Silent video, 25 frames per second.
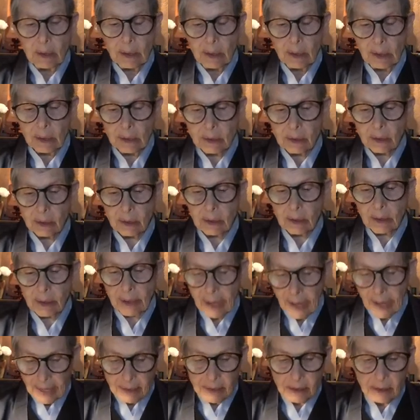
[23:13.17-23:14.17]
It's a
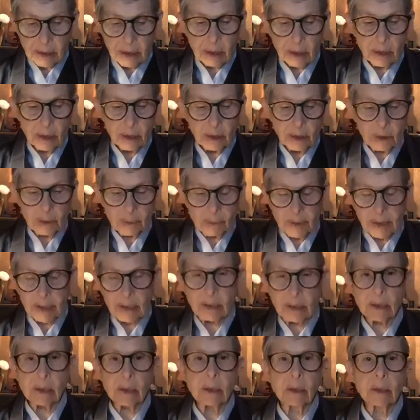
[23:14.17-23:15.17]
classic
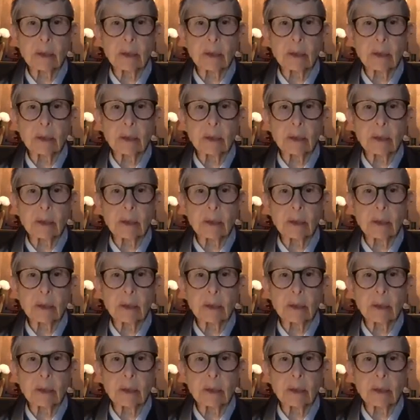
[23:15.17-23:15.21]
human